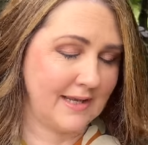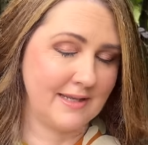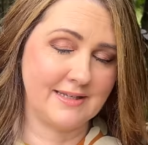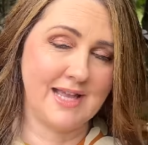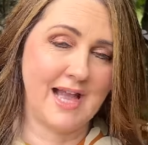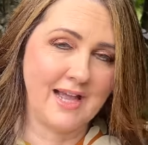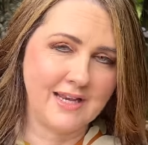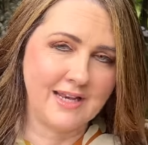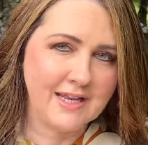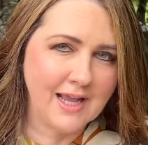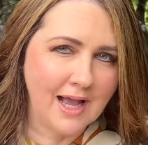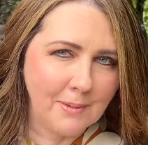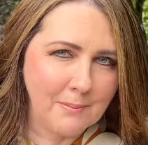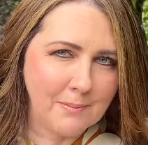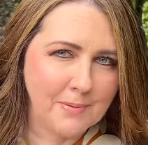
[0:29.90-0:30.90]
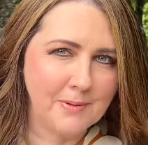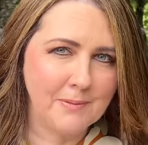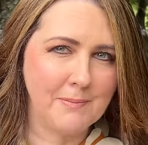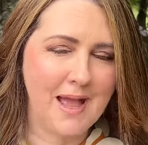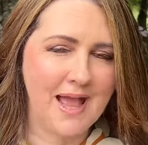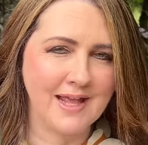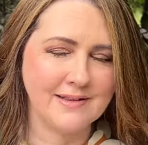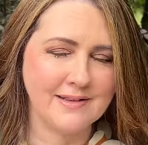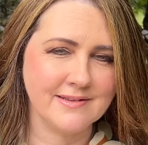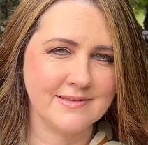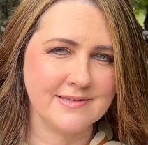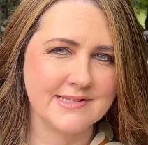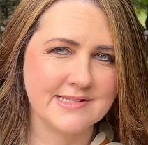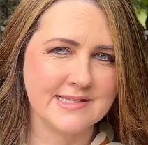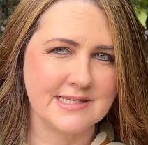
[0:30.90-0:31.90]
cutting up
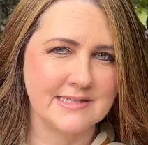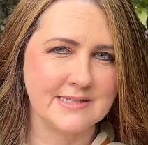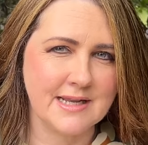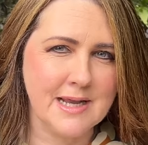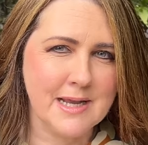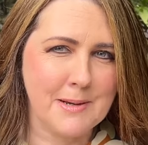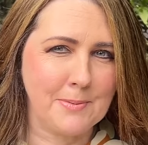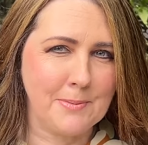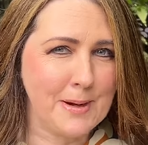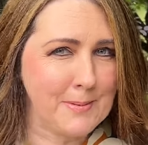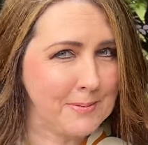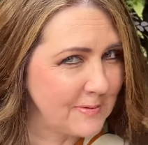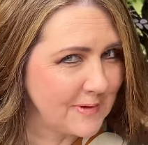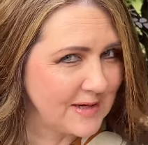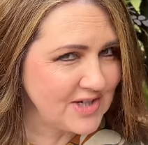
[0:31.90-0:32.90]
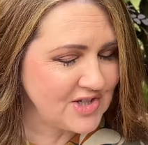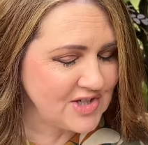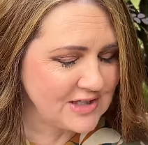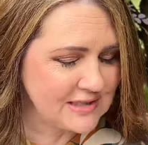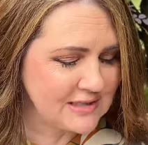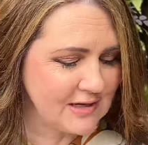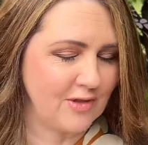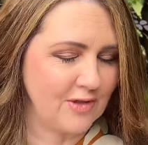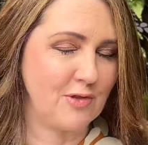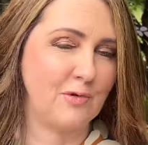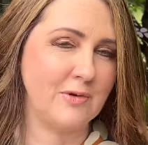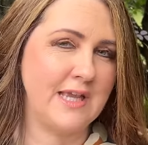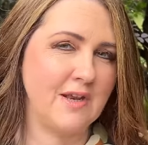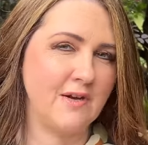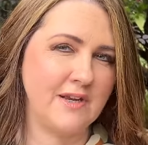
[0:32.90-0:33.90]
patterns and preparation, I thought
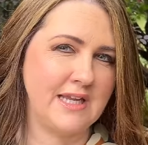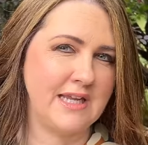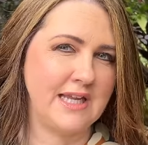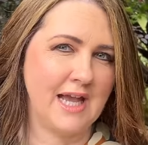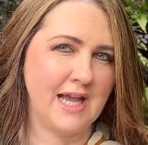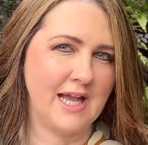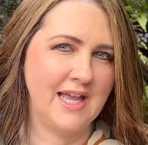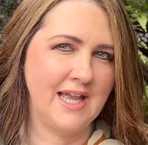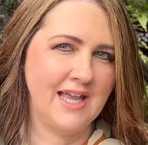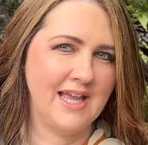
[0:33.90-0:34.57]
I'd get on here